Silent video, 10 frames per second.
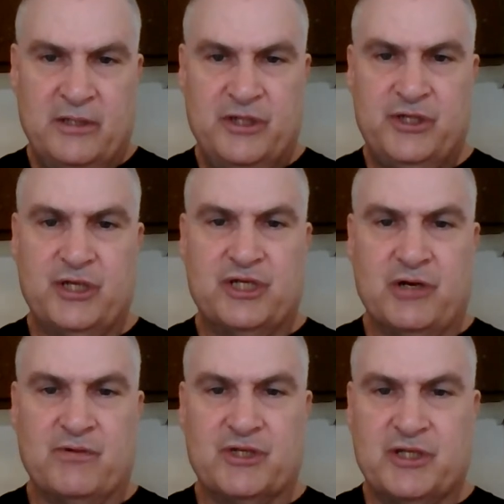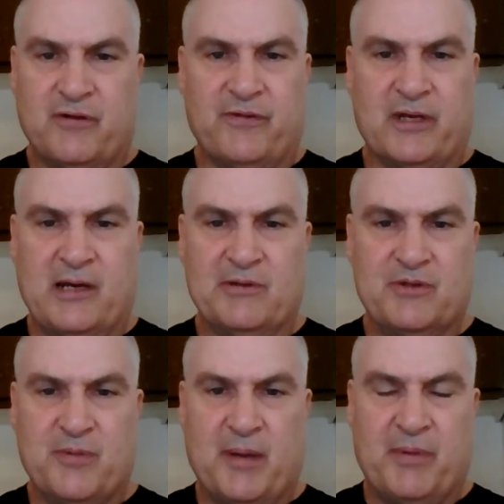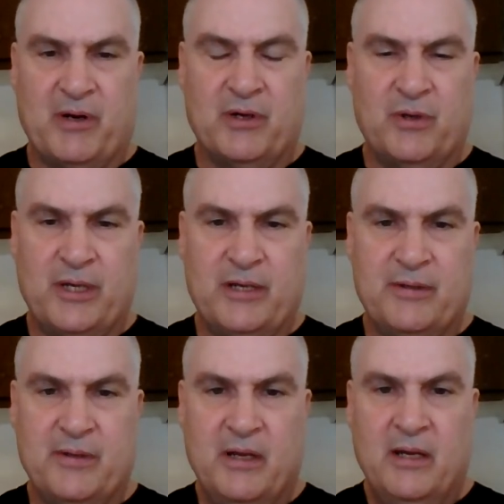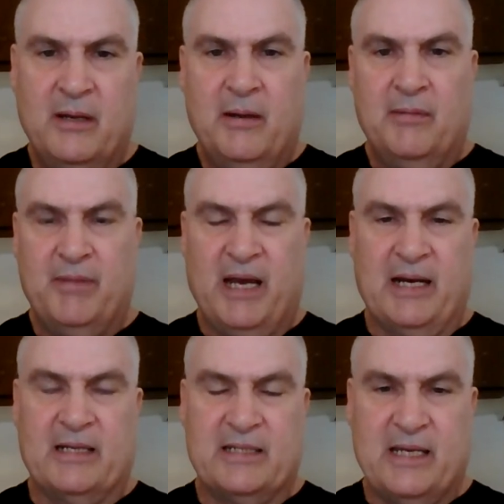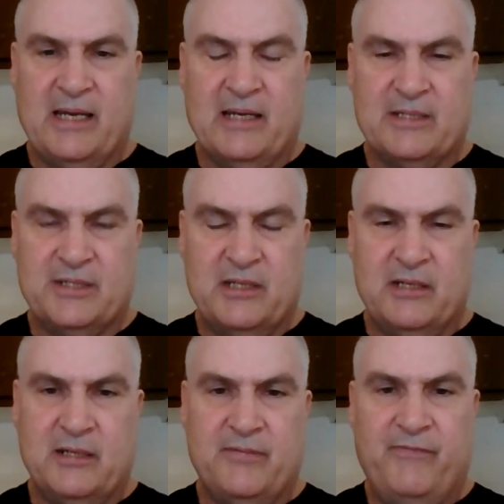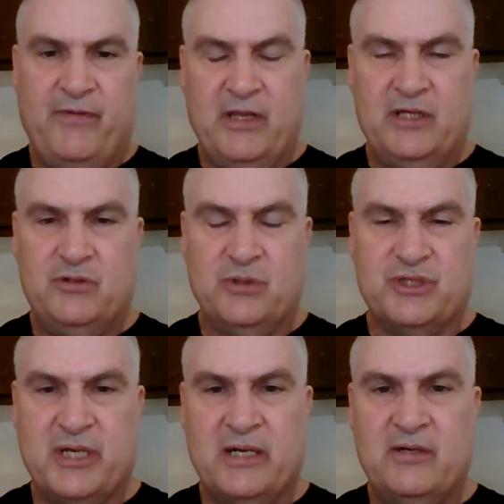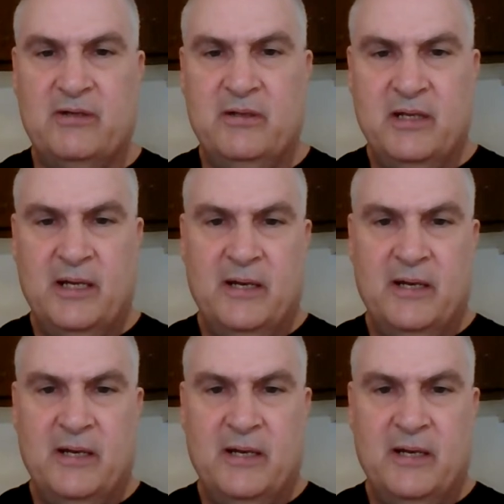just the general stuff that comes with my paranoia, panic attacks, feeling suicidal,